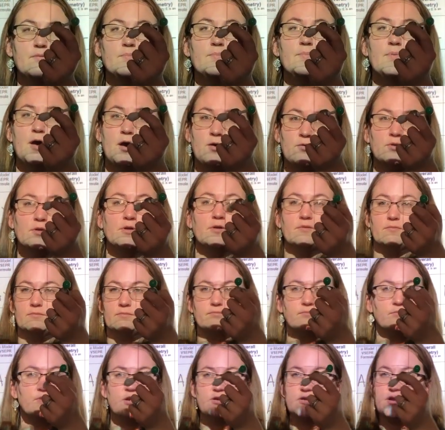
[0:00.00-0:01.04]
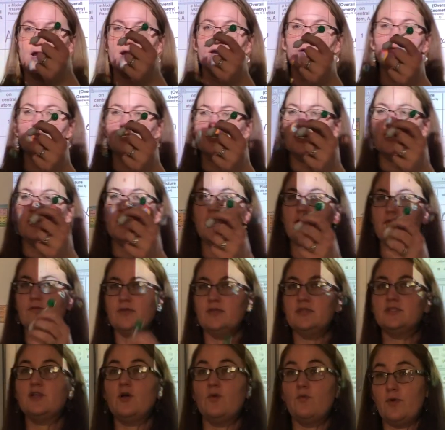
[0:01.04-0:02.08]
Polar. They're not going to share
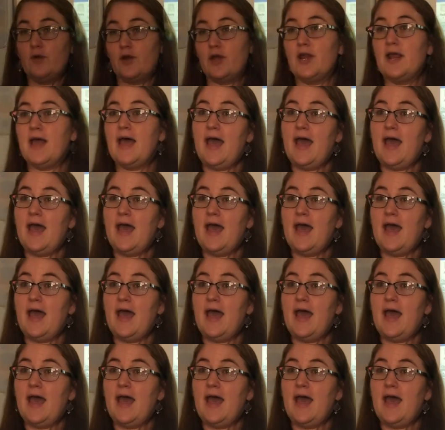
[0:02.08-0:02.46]
equally. So we're going to